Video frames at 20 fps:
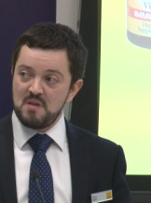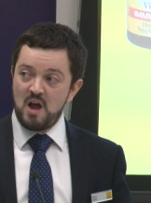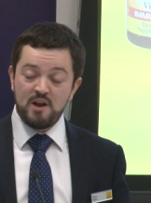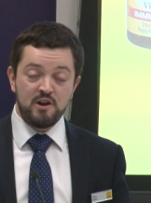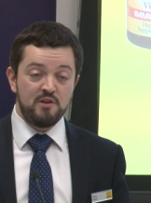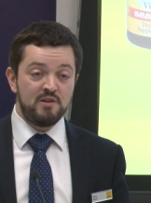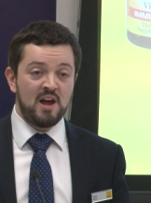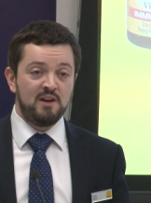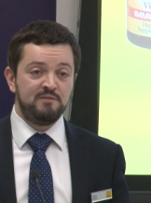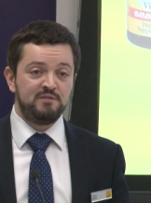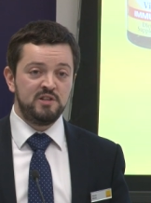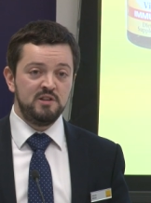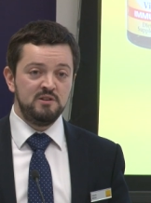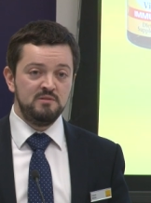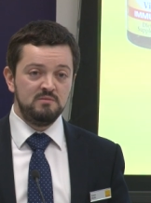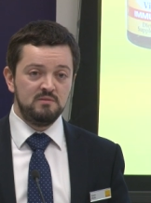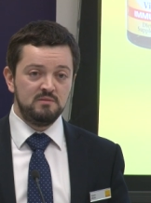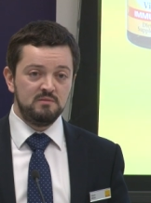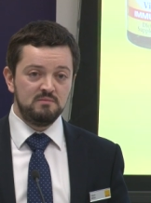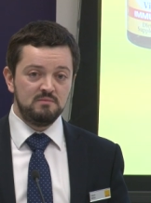don't have
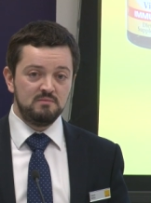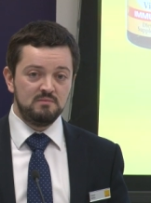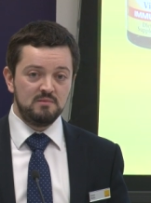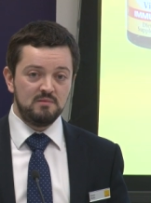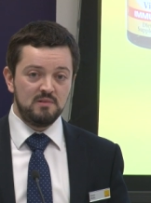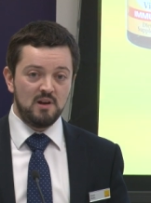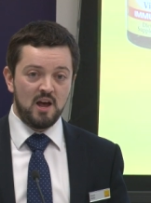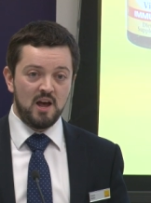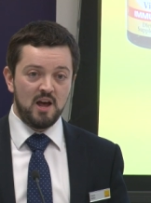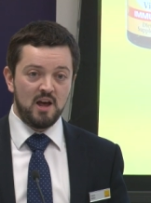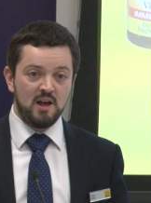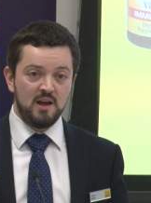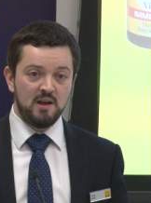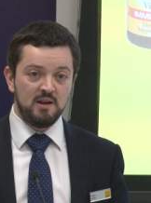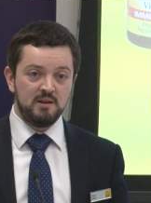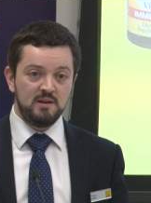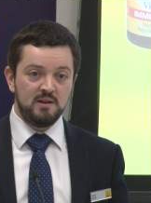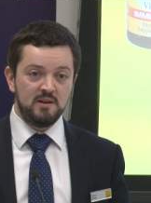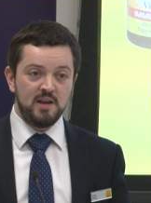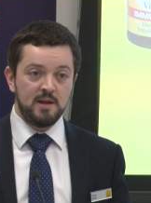to.
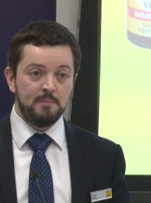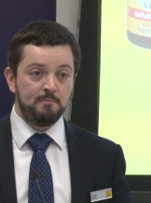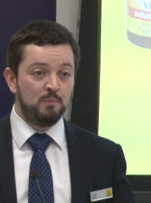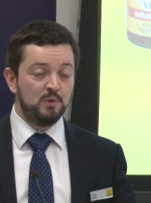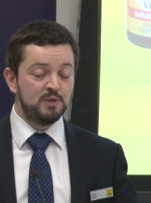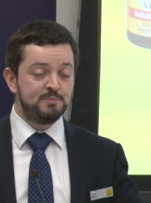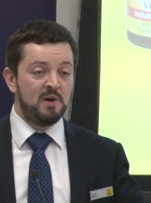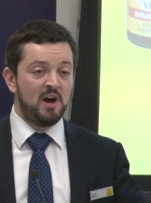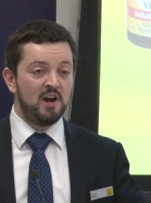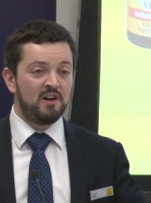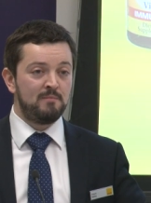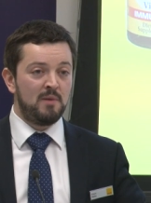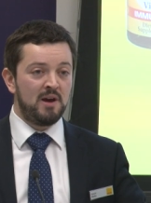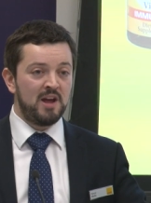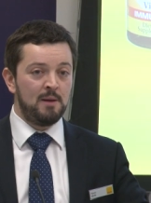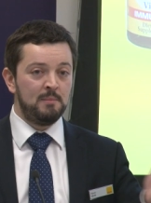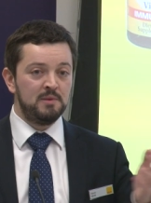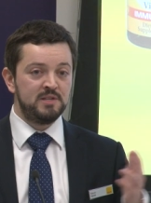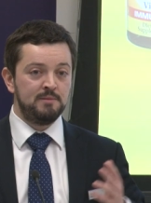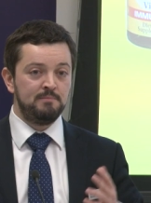It was part of
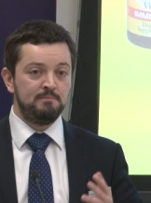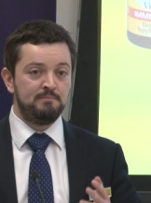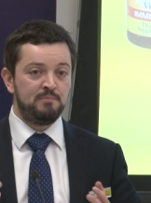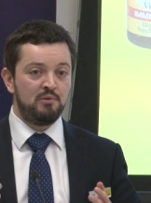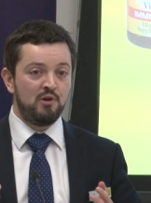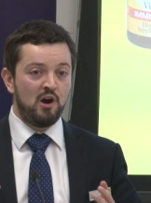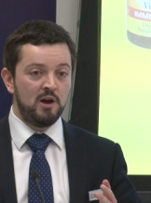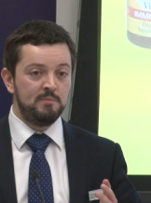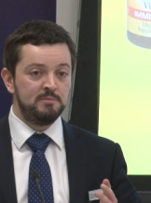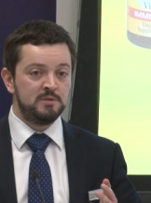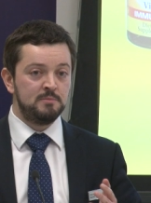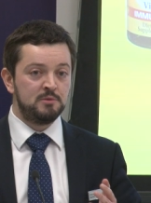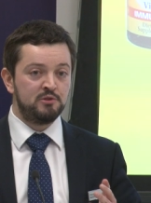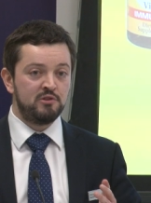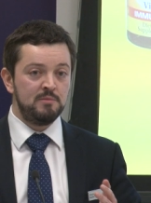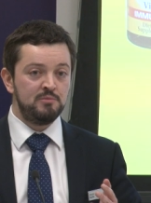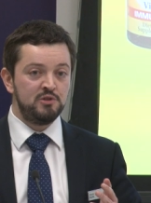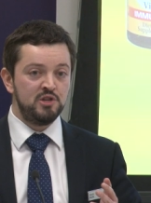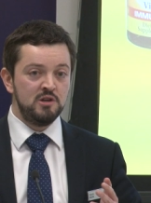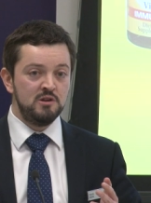my Amazon Prime
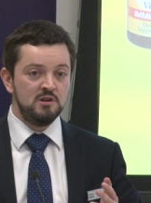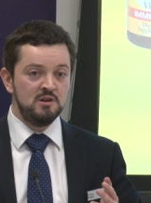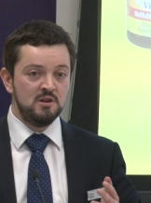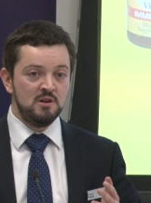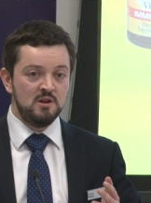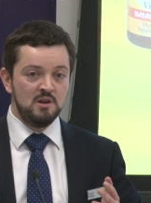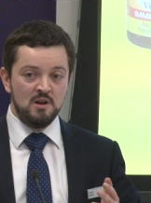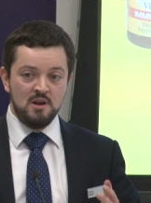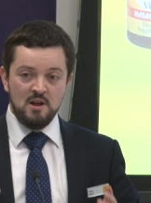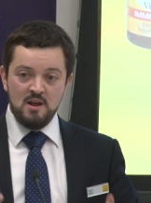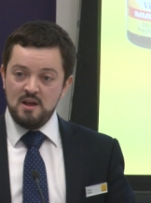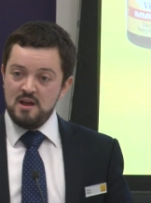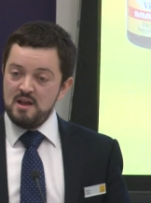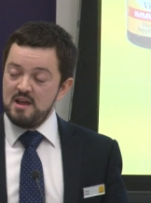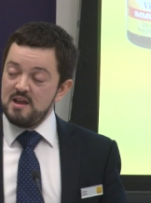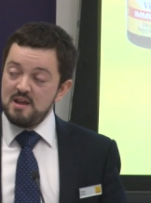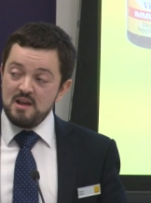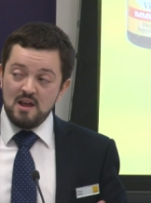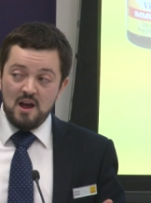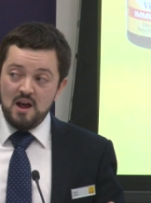subscription.
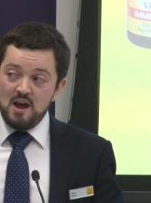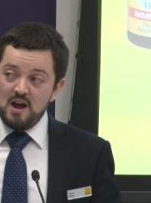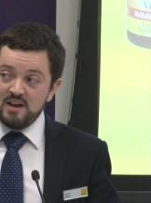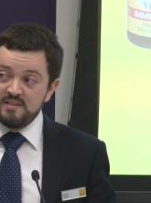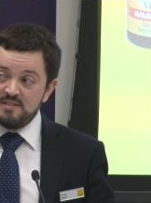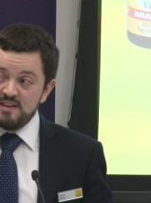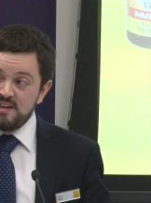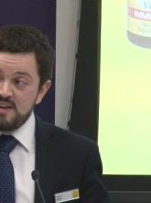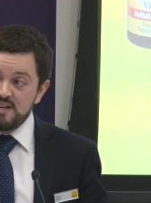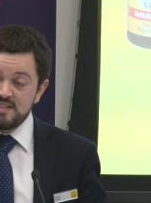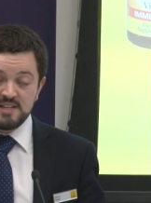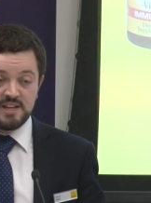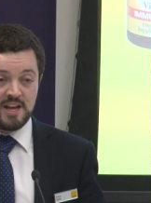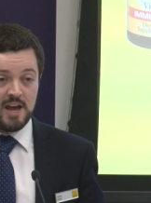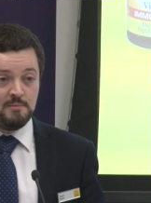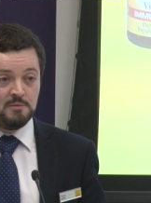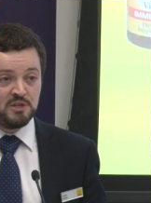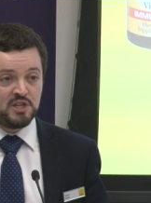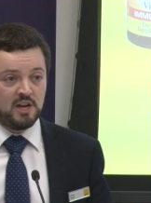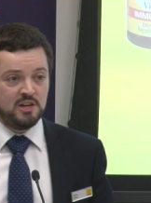I think it's a
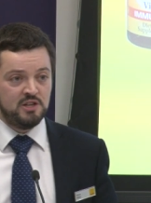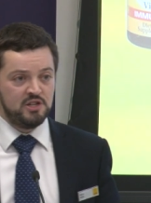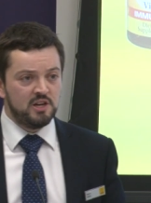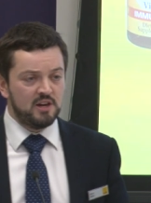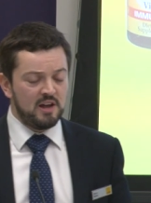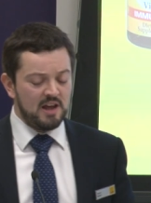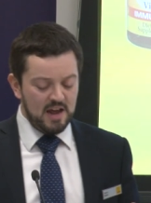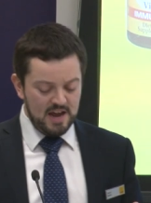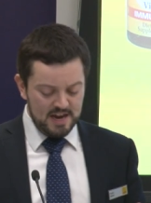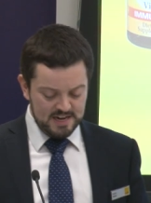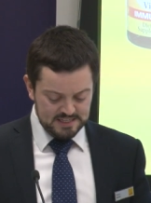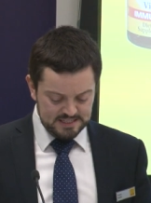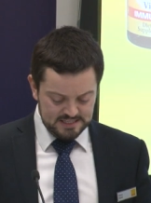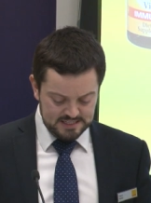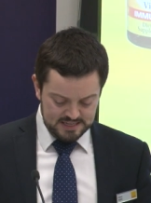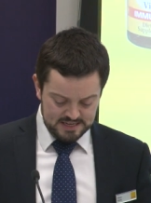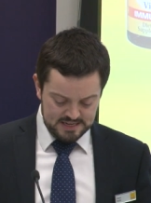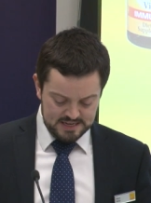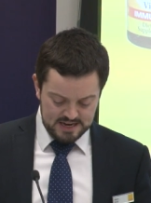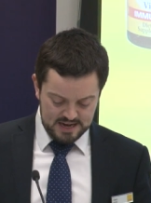game changer.
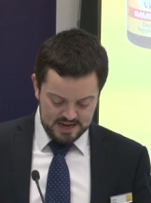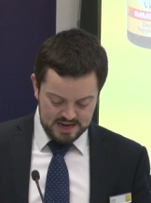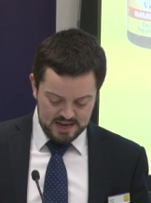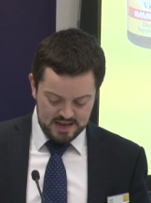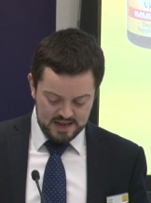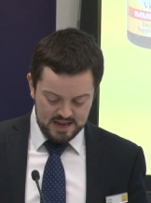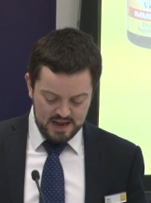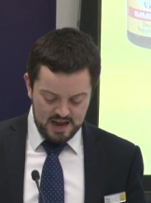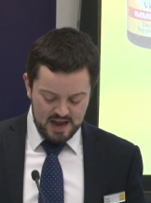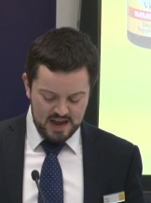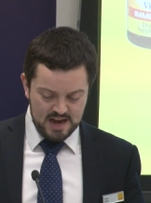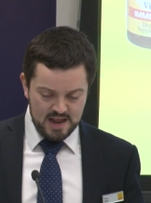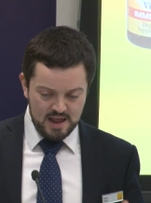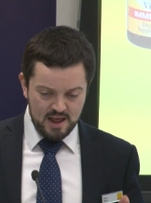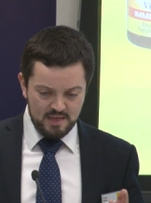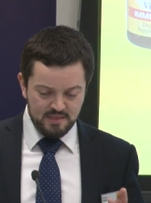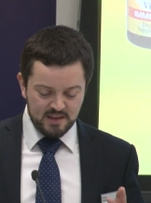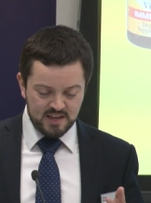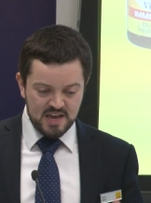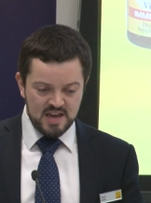And
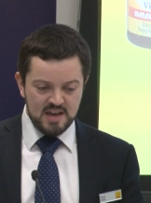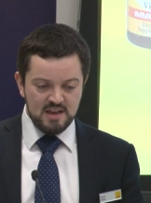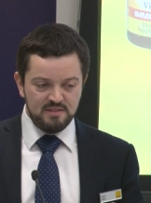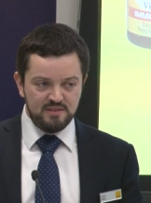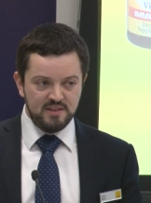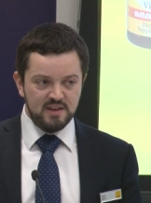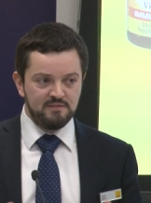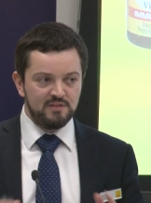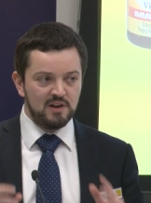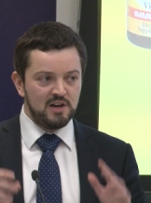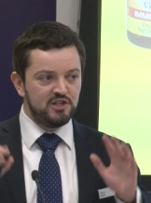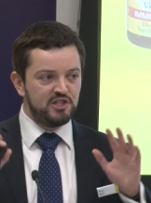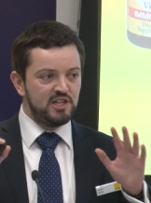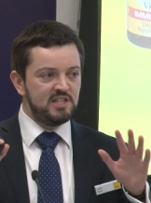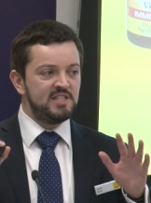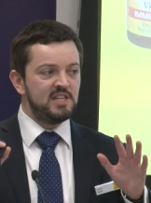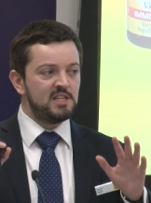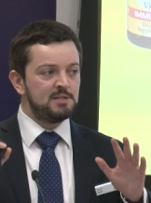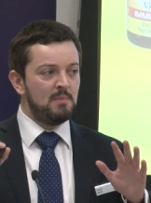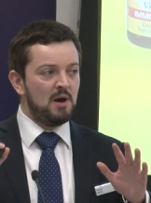the key thing for
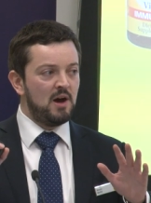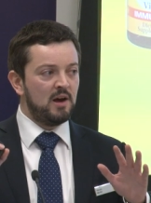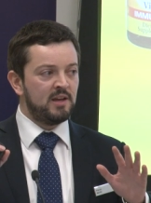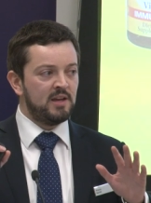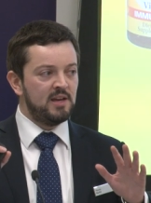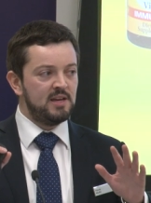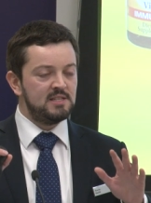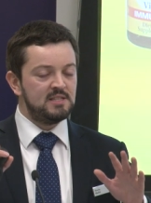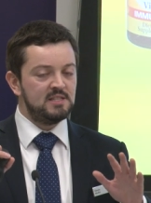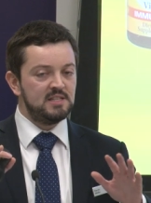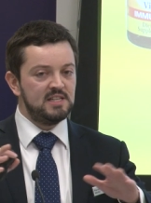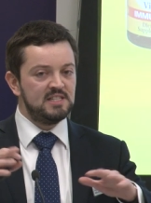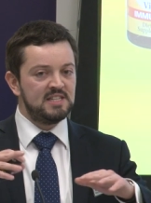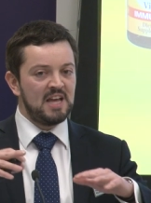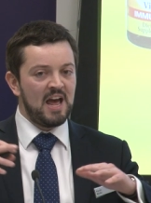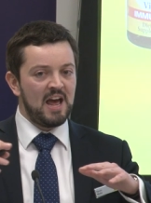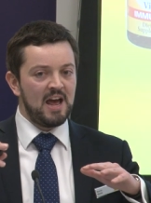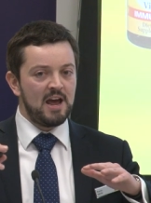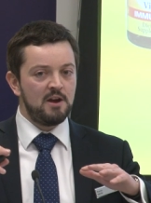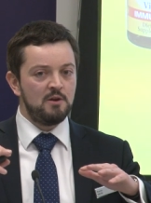logistics markets is
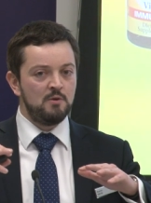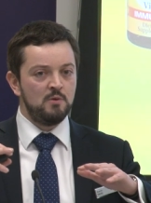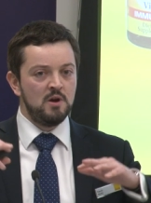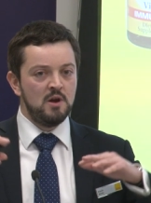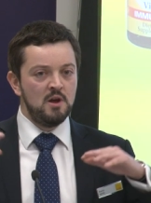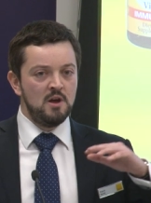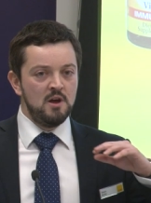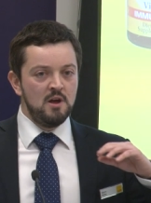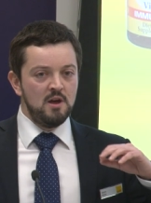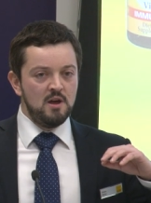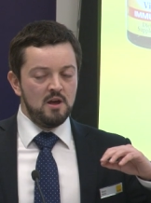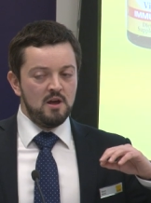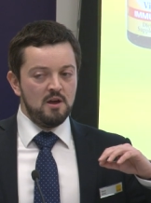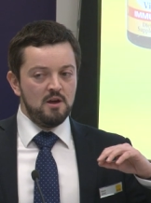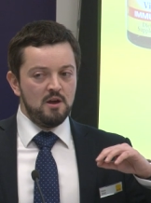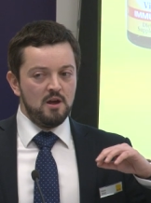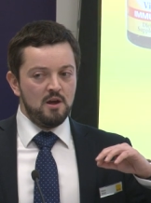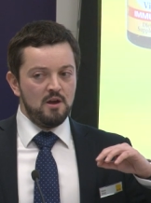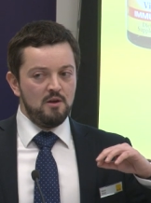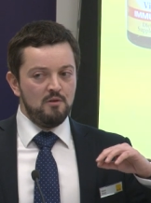how
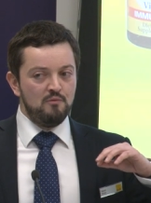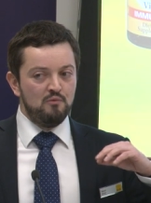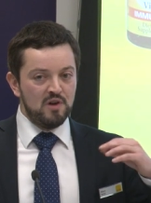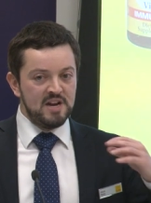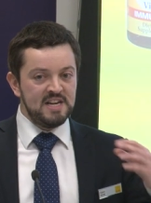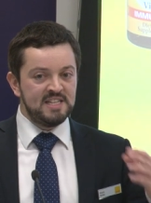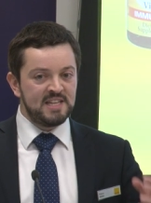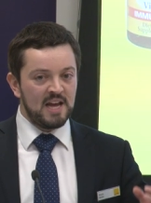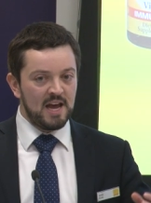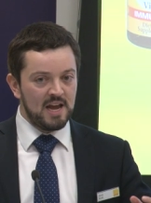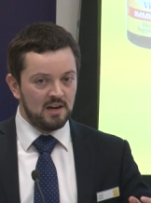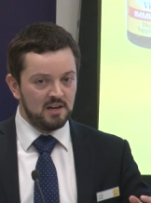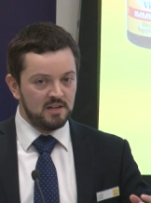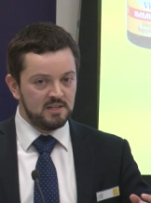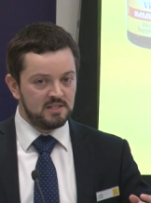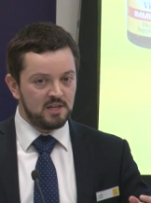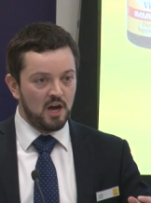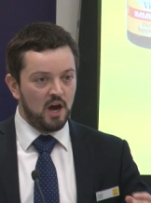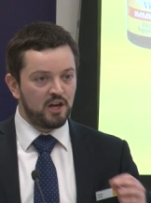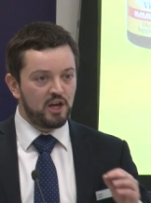
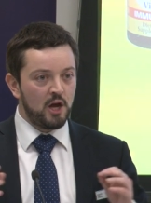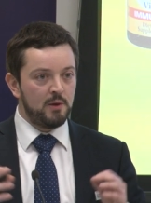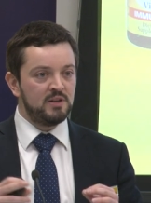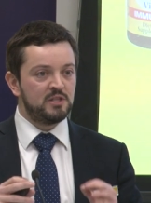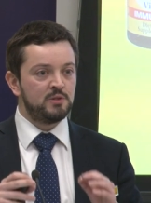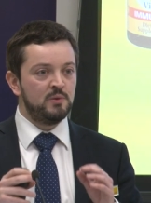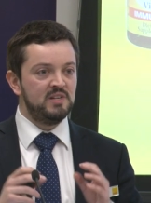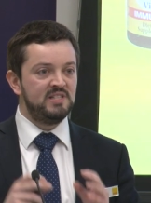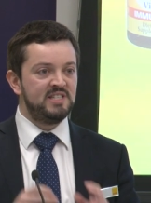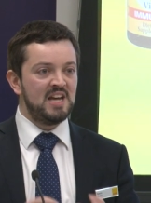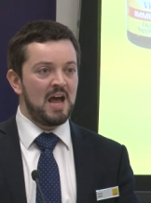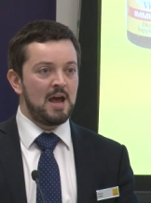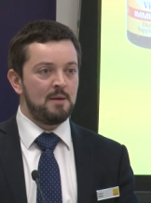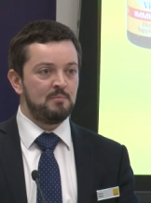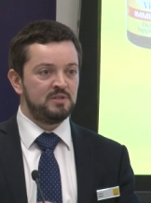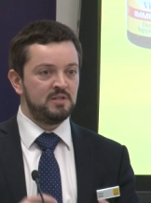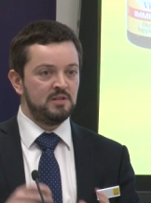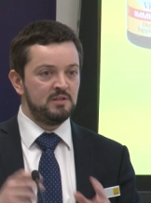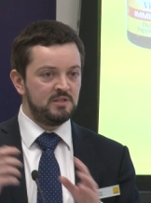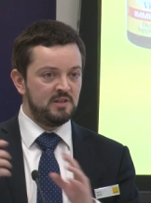retailers are going to
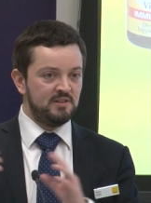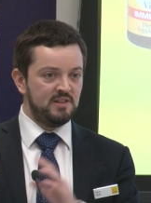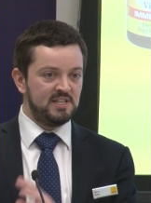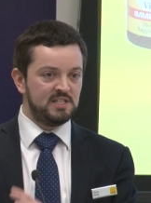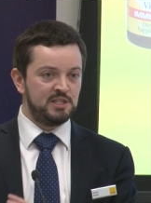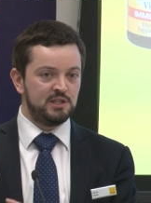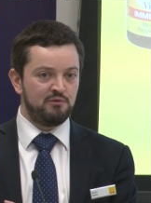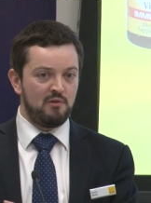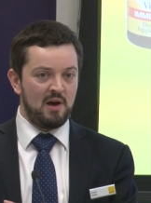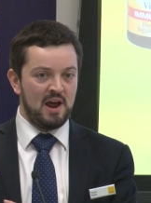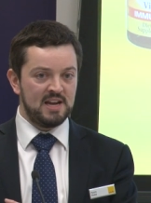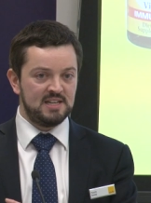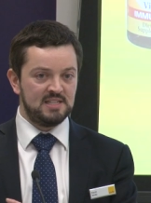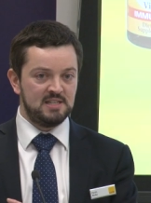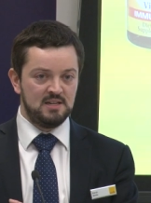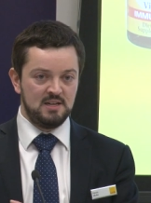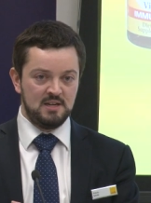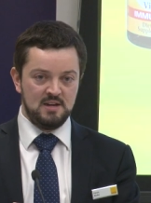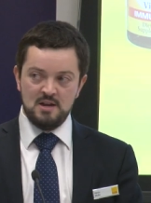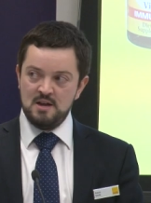adapt to this
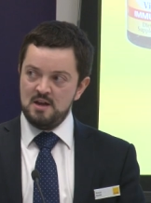threat.